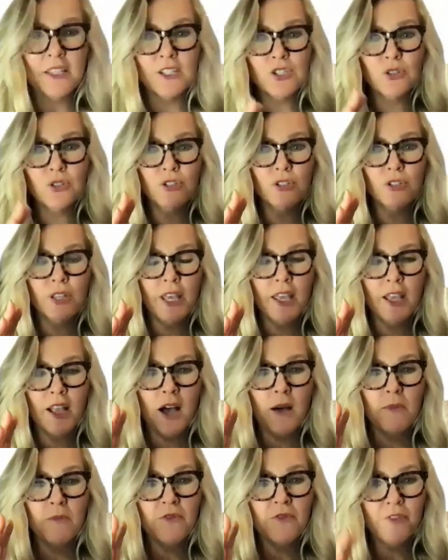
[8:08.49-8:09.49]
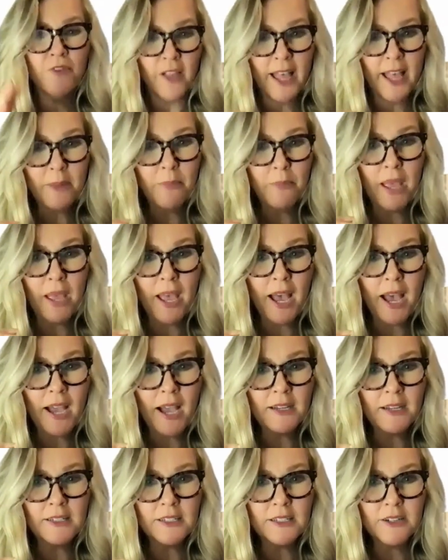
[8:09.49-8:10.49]
So do they come flat
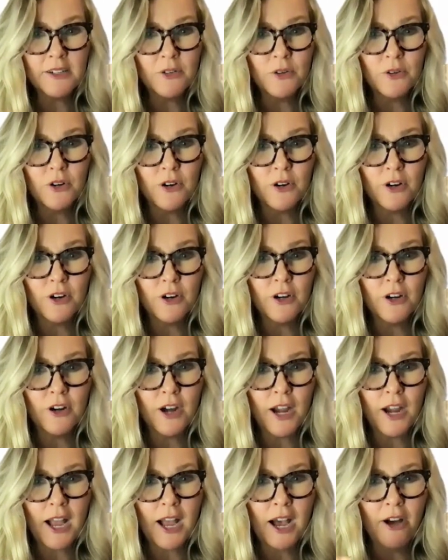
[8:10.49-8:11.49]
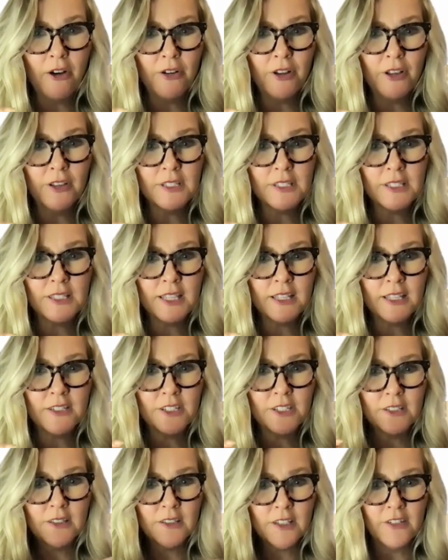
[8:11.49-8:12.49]
packed, or how does the
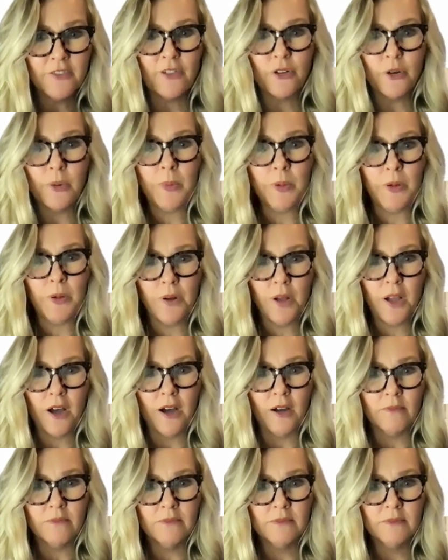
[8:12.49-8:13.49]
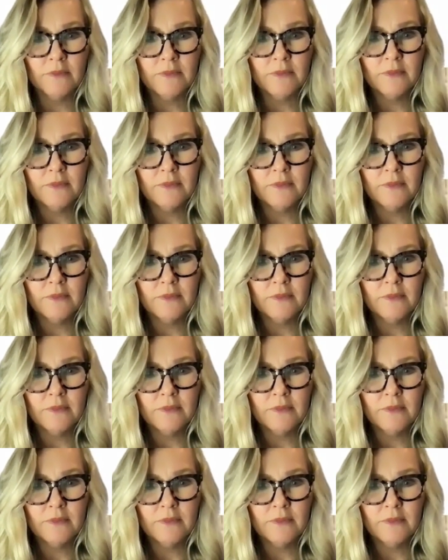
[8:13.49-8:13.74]
deliverable come?